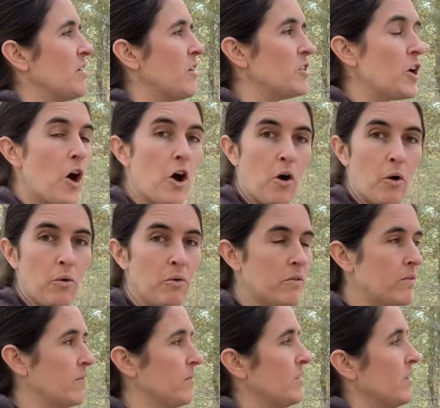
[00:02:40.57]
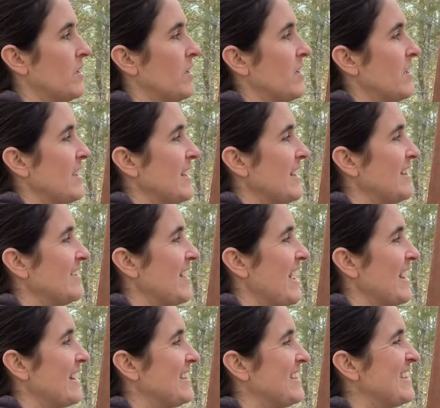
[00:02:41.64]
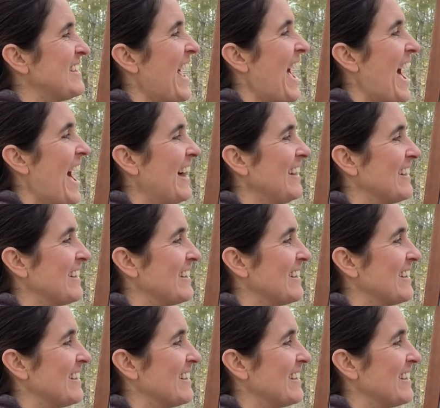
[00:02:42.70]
toe is a talon.